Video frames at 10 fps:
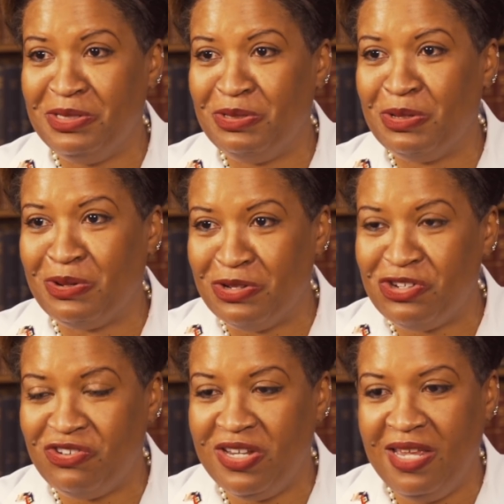in the
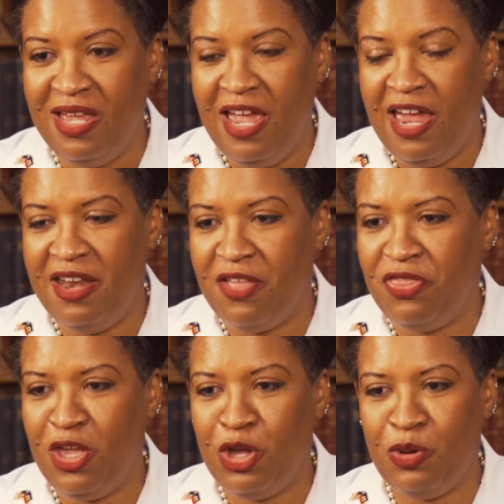country. And I
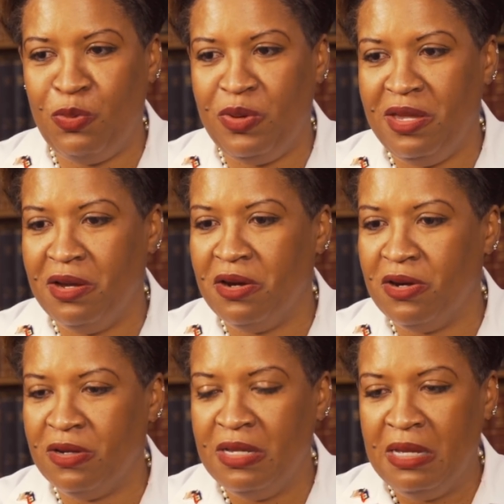think we
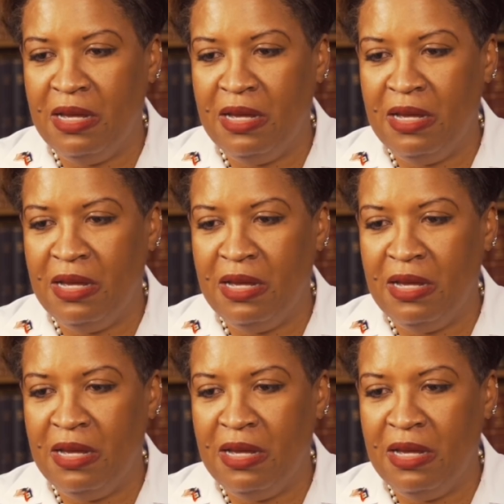are